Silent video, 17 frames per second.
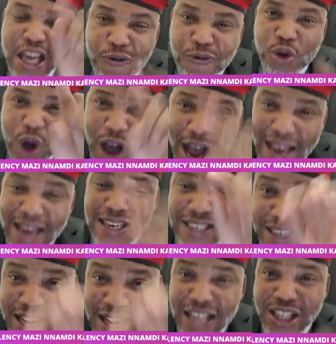If you are
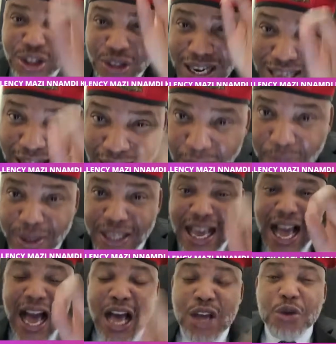in the Nigerian
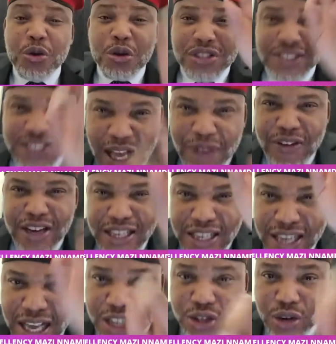army and you're
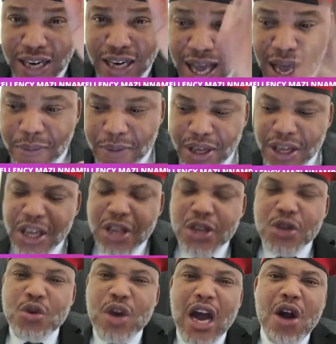serving the Nigerian army,
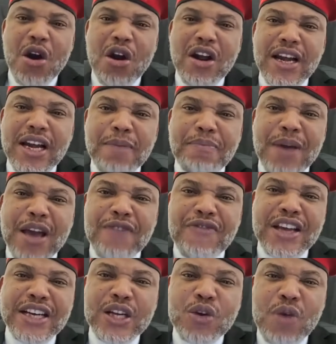you are only
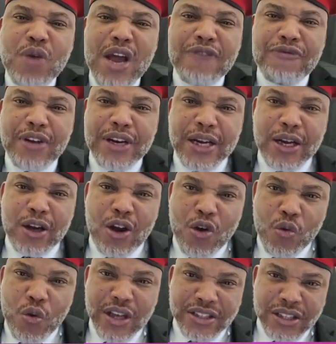paving the way for the
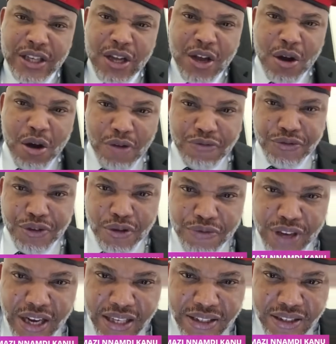conquest of
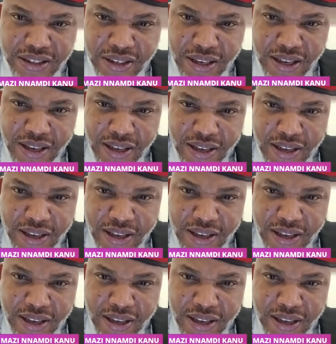your village,